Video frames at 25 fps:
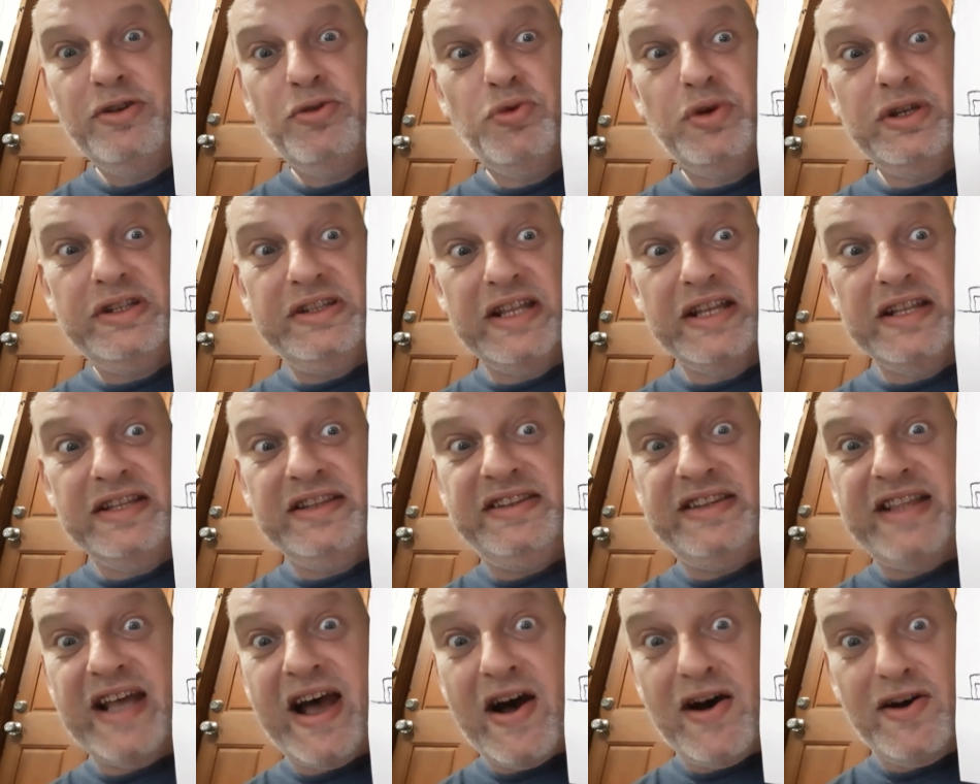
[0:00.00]
within
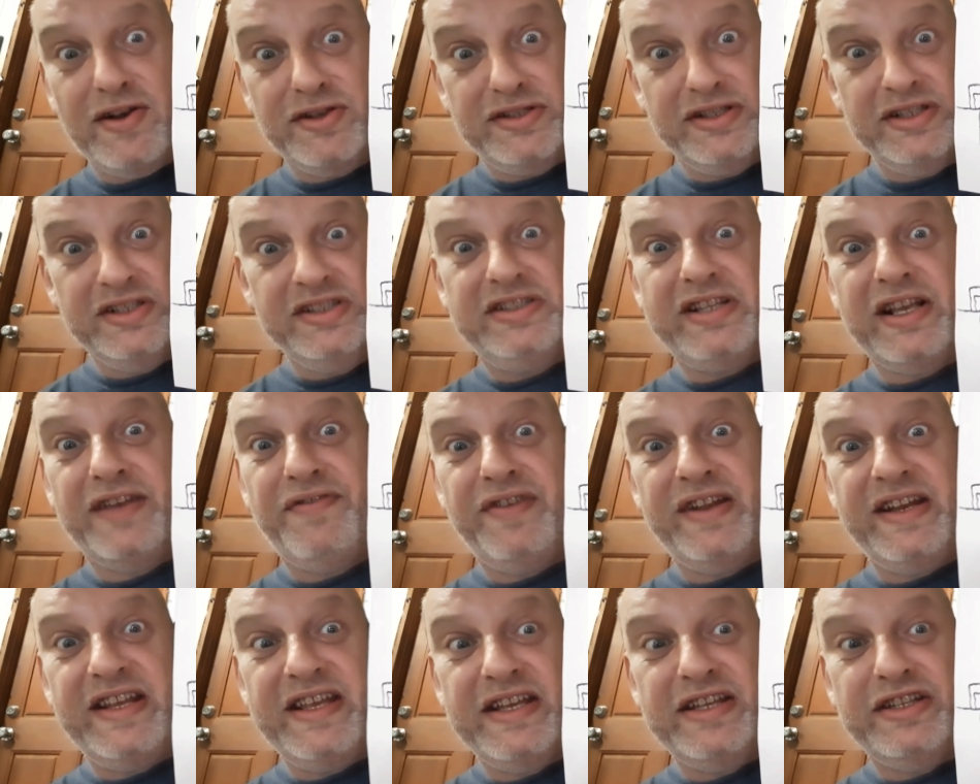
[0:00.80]
thousands of
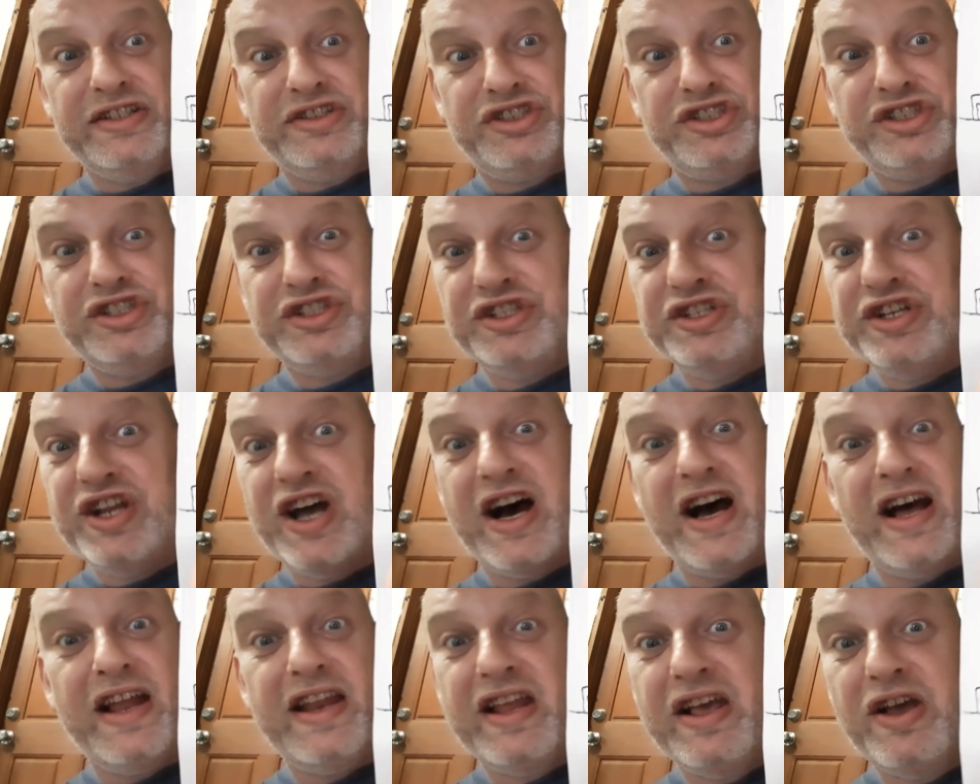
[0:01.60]
an inch,
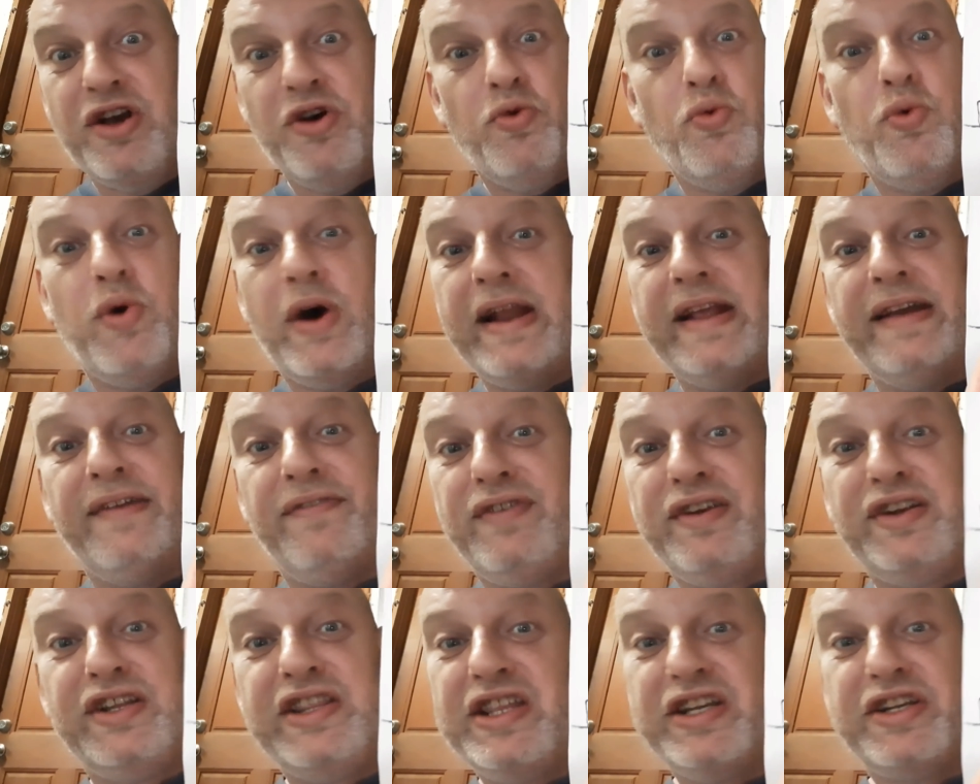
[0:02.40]
not
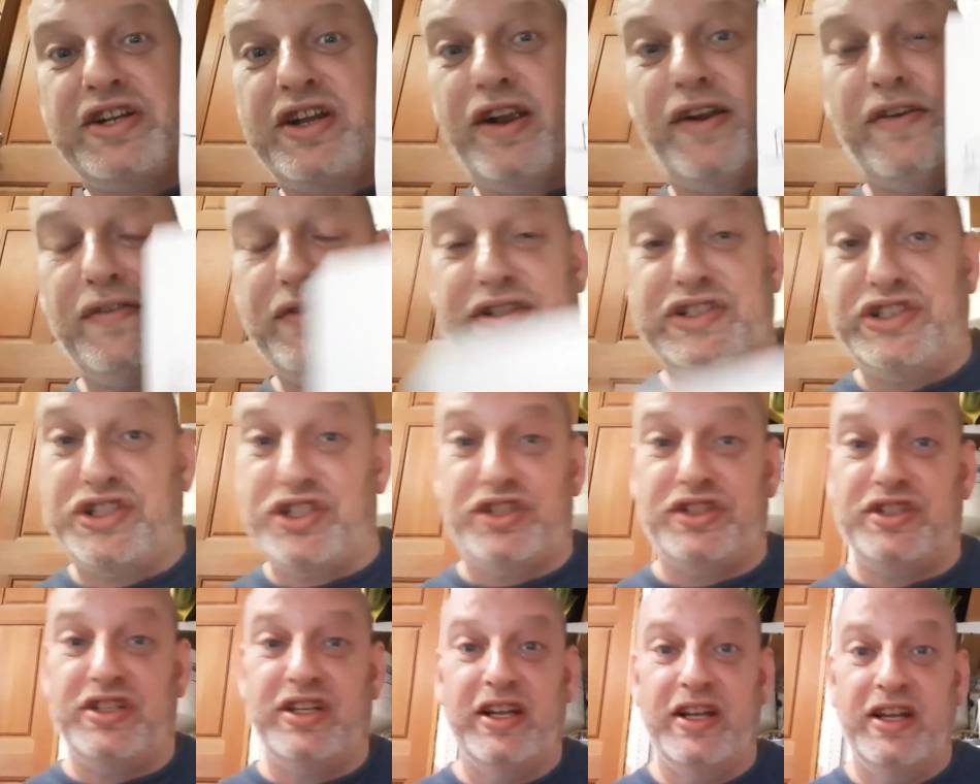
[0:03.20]
whatever the
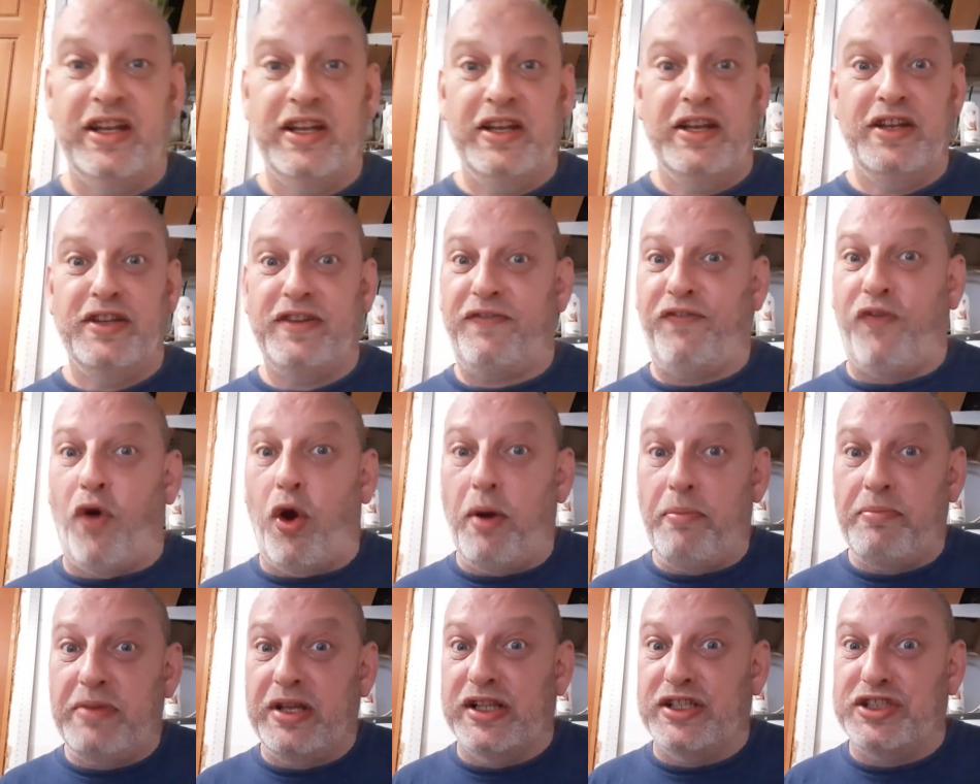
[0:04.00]
curvature
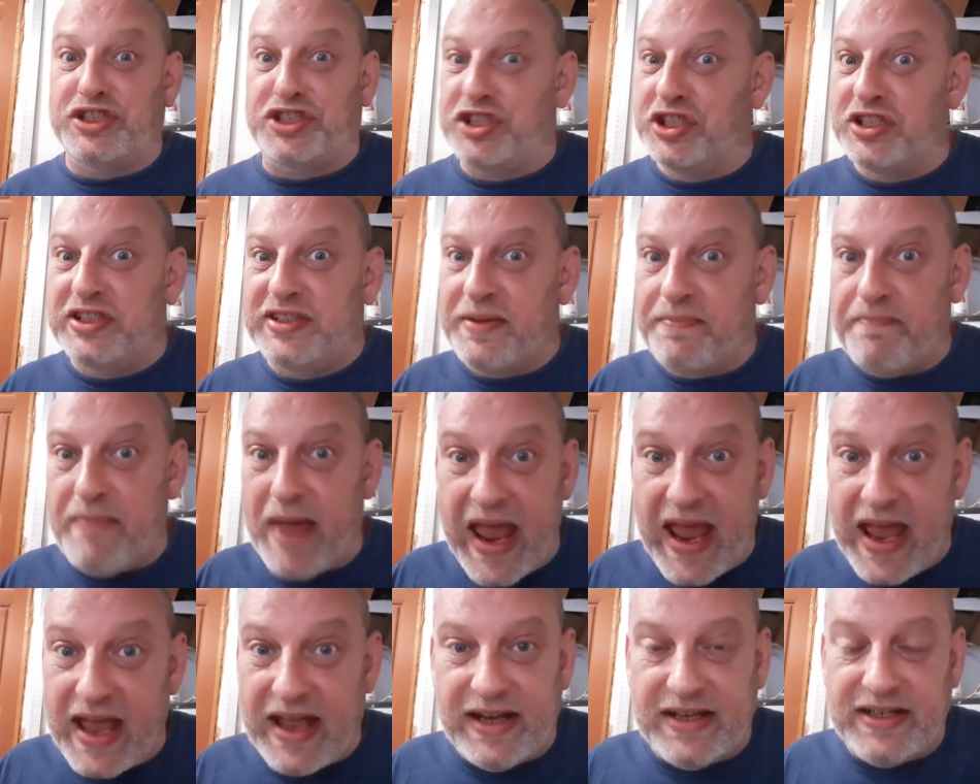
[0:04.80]
formula should
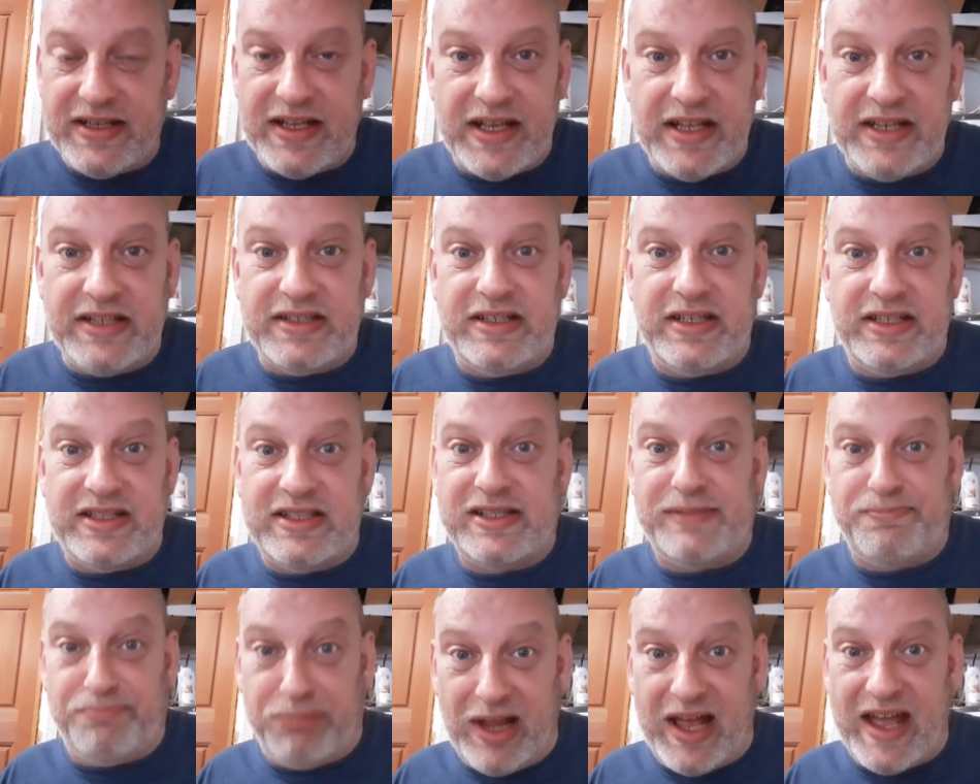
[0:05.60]
demand it
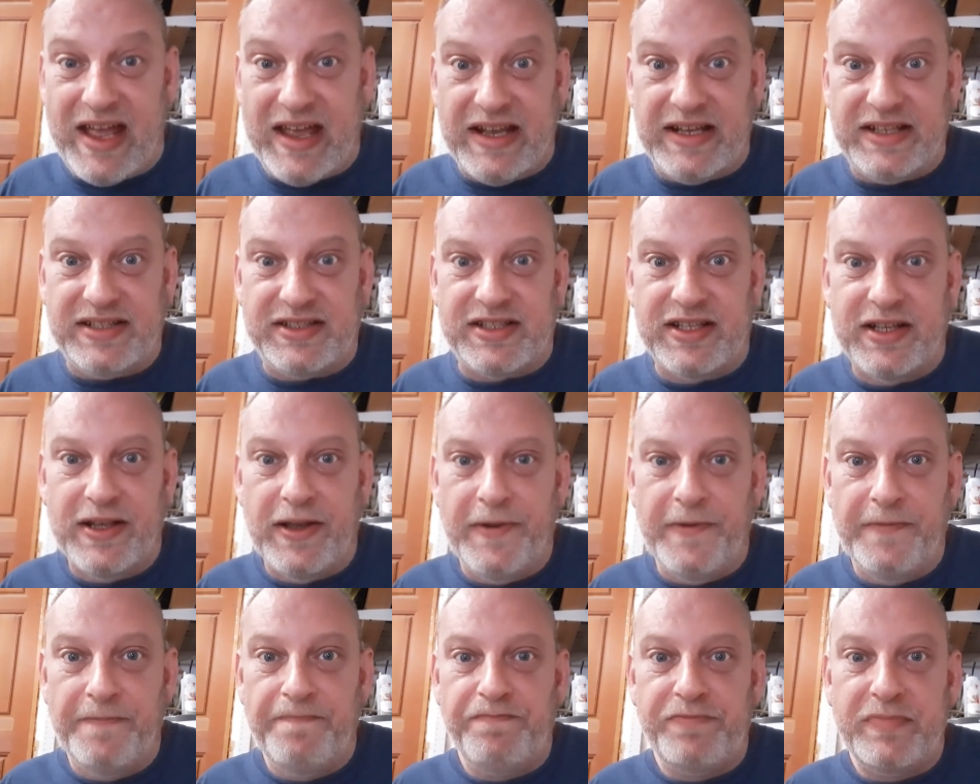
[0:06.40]
displays,
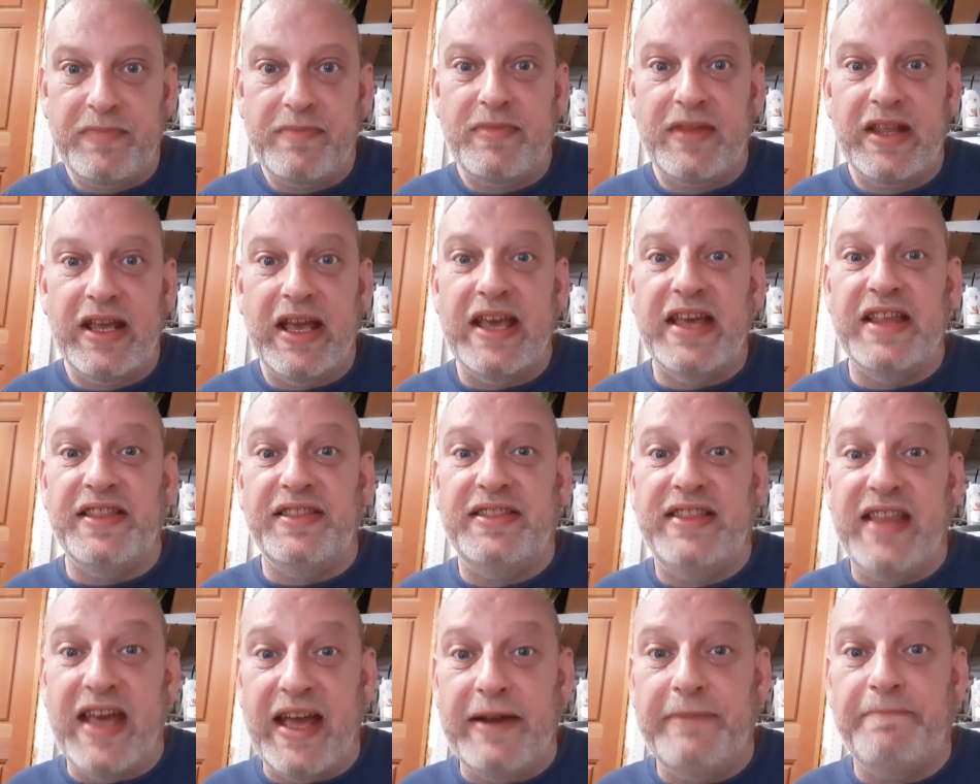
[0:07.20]

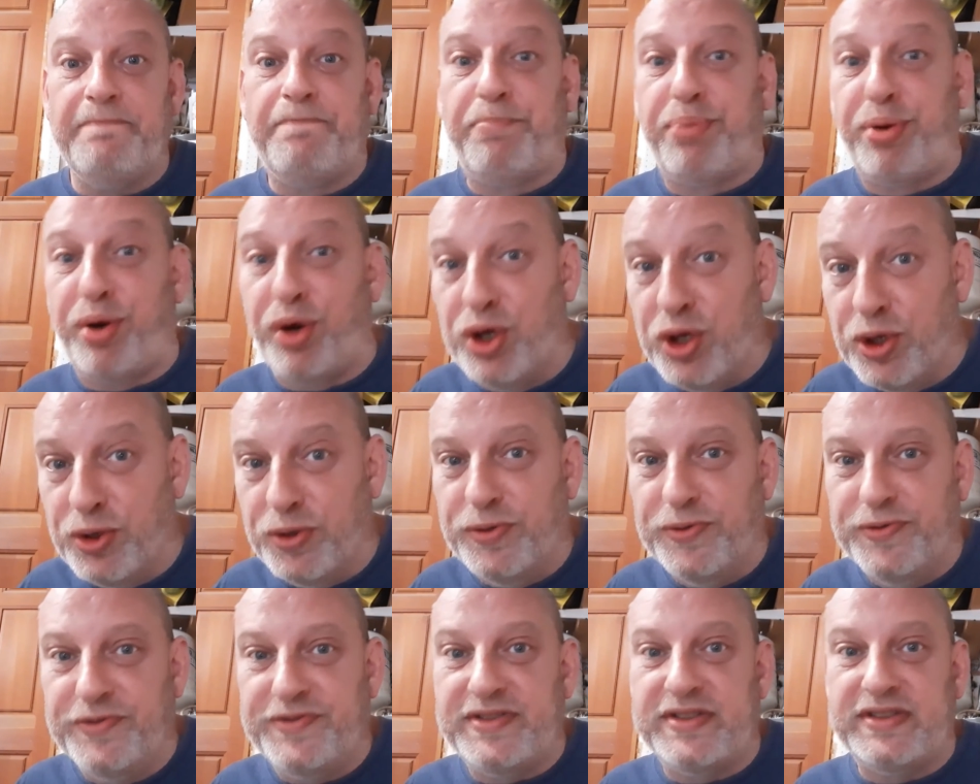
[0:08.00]
it then
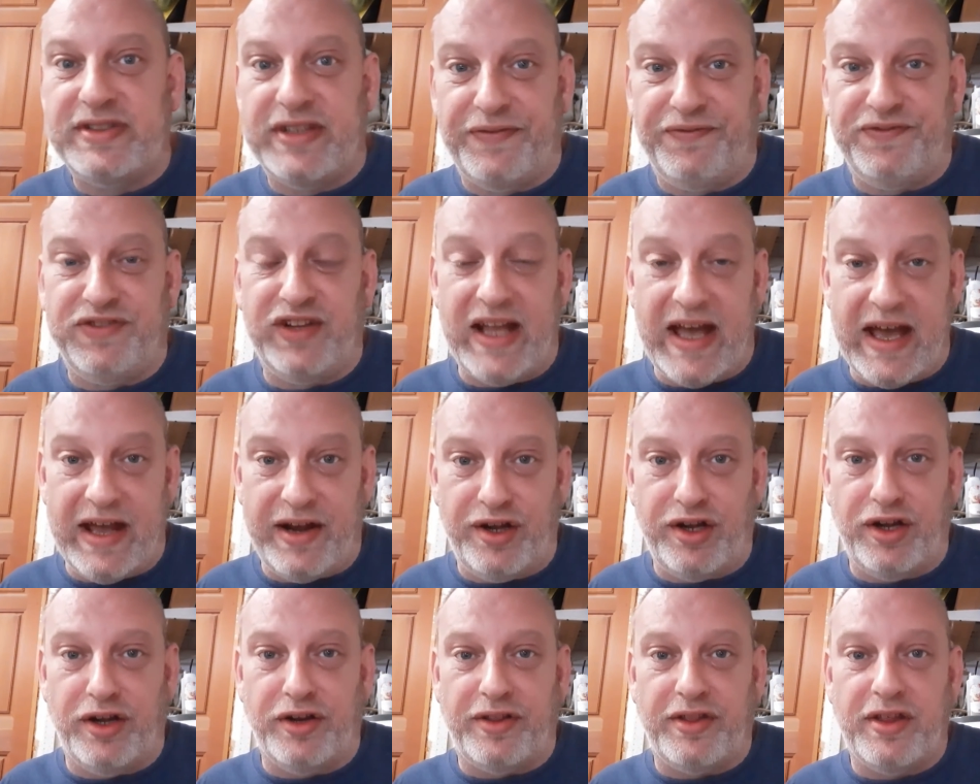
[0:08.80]
proves the flat
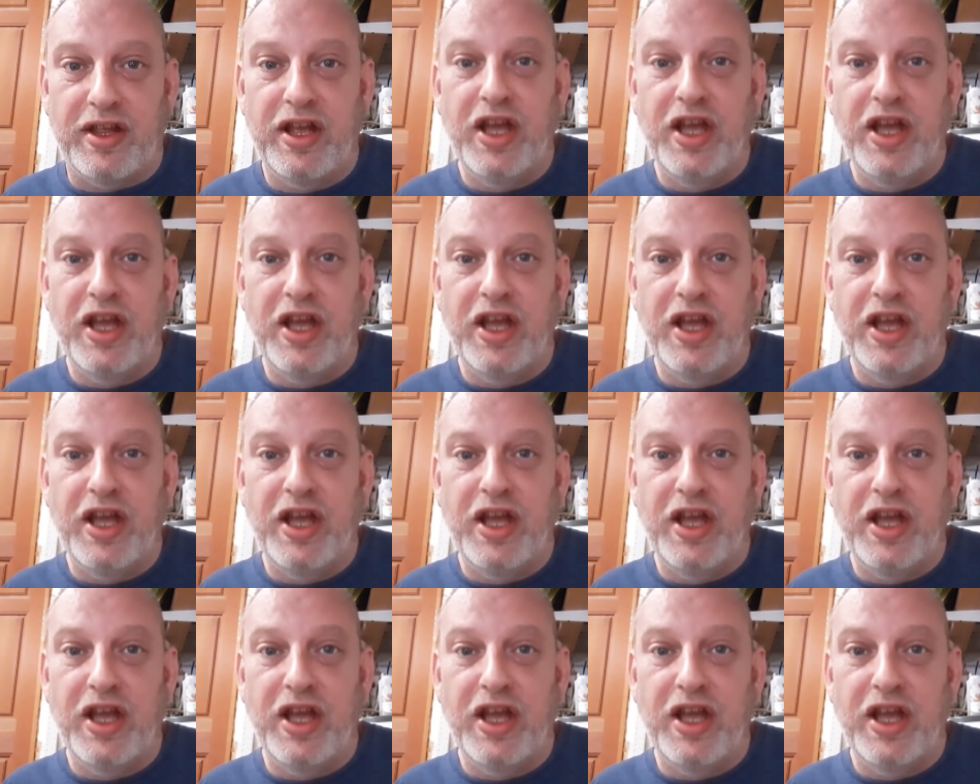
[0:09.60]
earth.